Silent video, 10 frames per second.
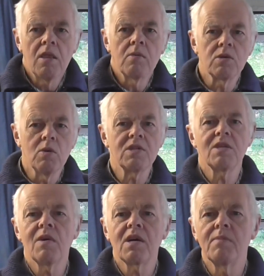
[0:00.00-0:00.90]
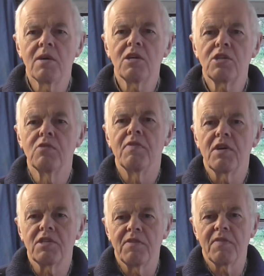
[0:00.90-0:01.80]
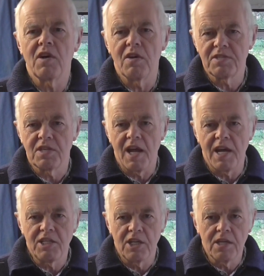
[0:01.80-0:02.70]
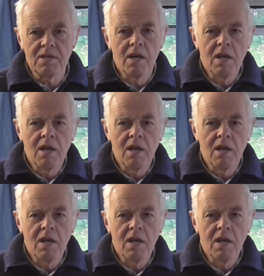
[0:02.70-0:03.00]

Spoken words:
There was also a commercial version of the Constellation